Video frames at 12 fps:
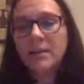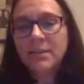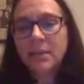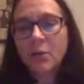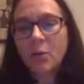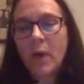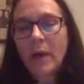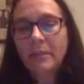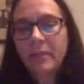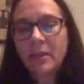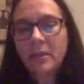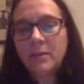So I
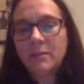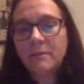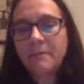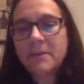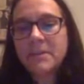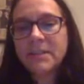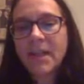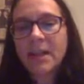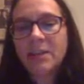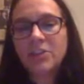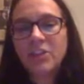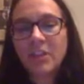think the first
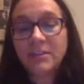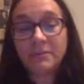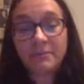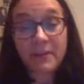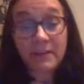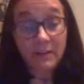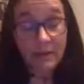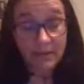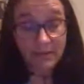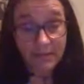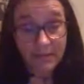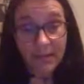stage is
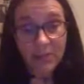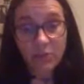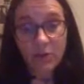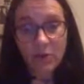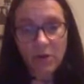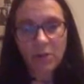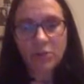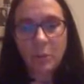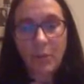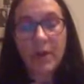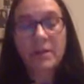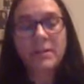a stage where we need
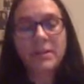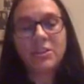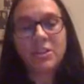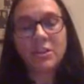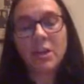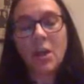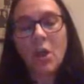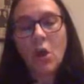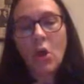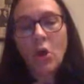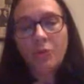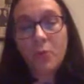to pay attention
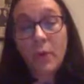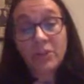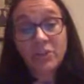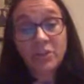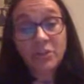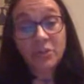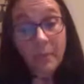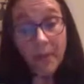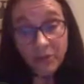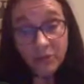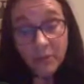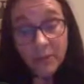of questions of
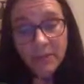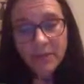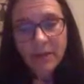measurement.